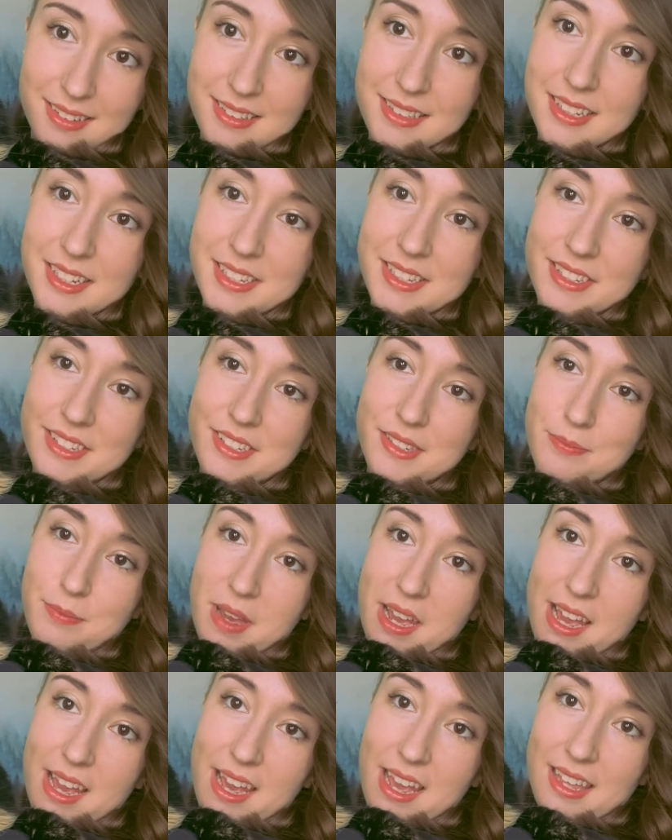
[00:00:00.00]
This is
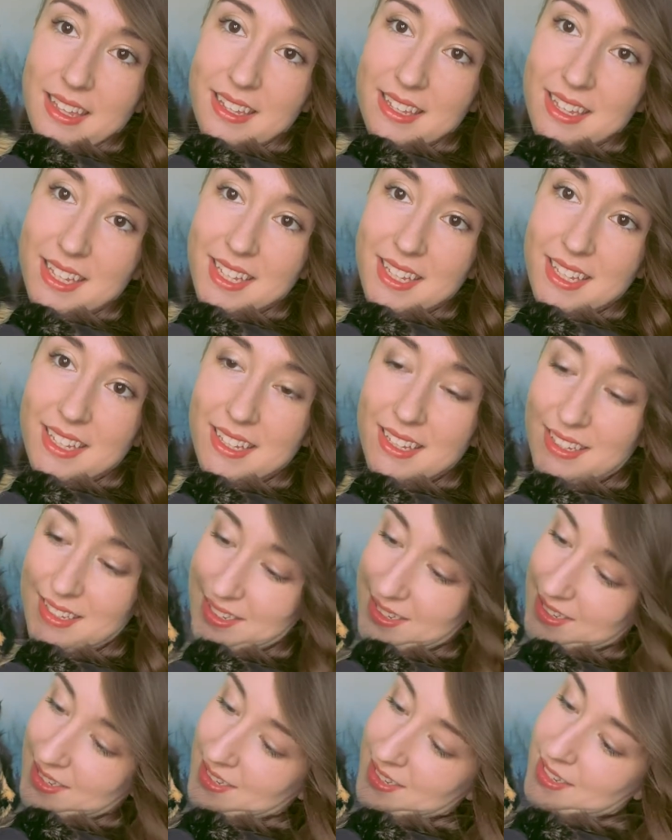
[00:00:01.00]
Maggie.
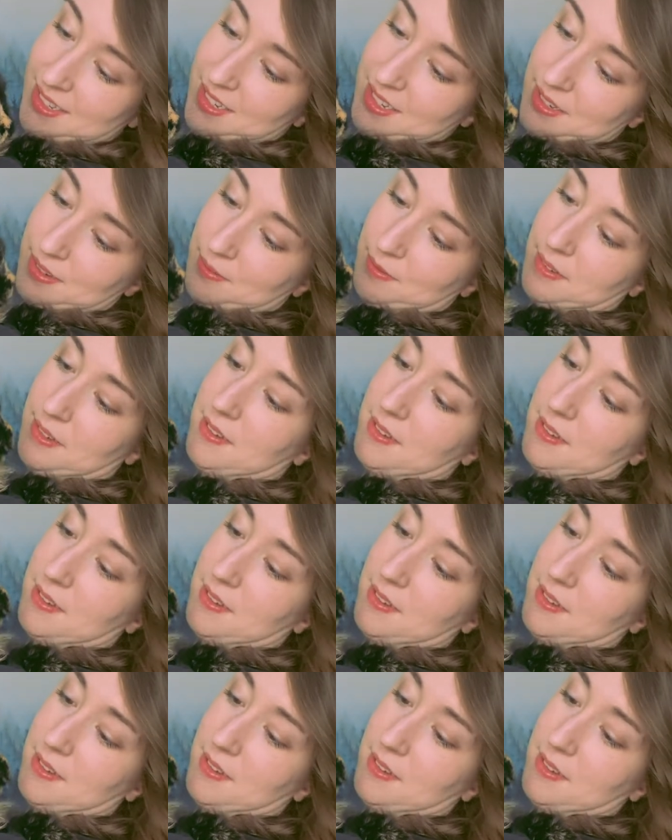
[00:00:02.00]
We